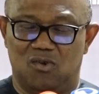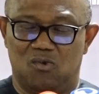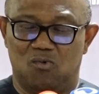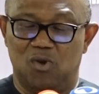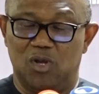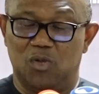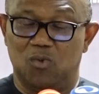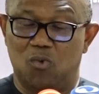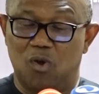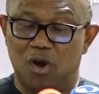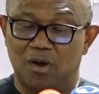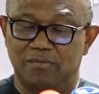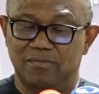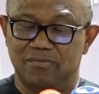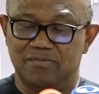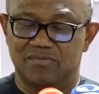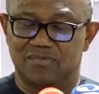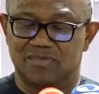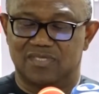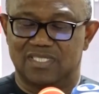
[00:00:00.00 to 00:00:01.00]
with
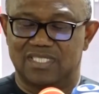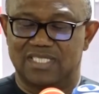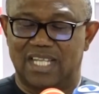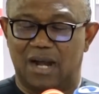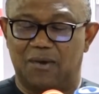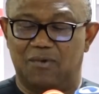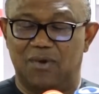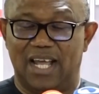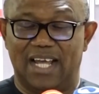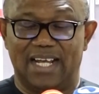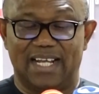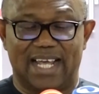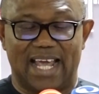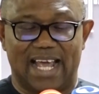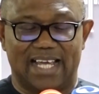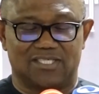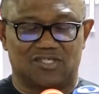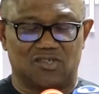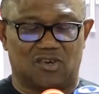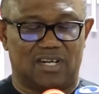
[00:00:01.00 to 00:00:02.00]
whom they will
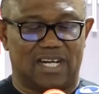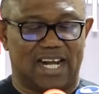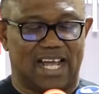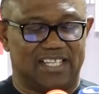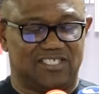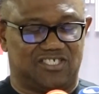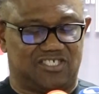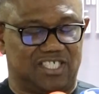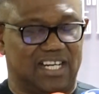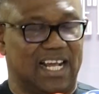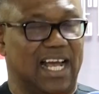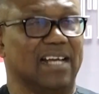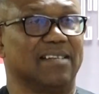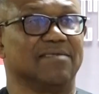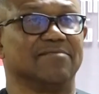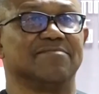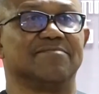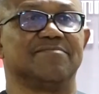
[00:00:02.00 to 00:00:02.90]
engage on Nigeria.